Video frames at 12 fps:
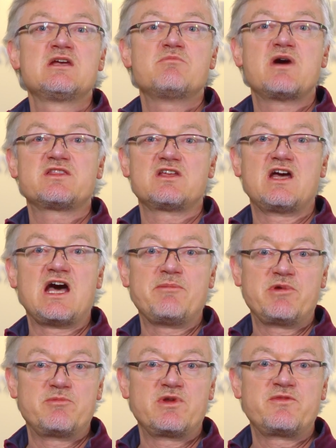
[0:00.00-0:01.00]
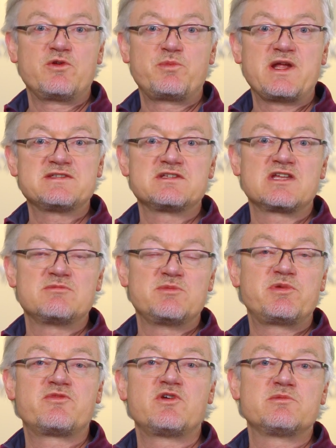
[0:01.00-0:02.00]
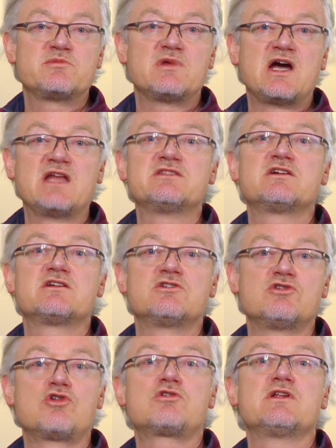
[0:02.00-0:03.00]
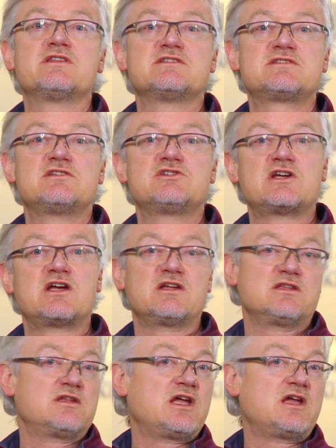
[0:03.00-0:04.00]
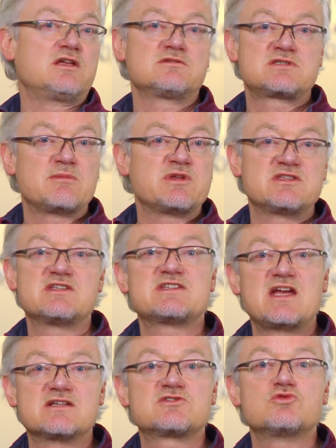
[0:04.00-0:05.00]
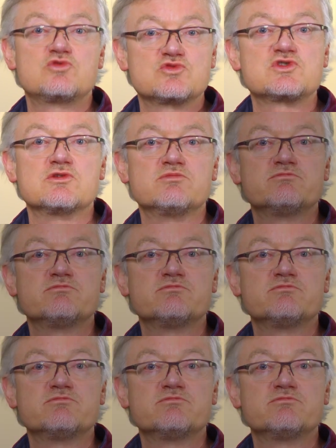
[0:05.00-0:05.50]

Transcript: but upper blepharoplasty can be performed under local anesthesia if somebody desires to do so.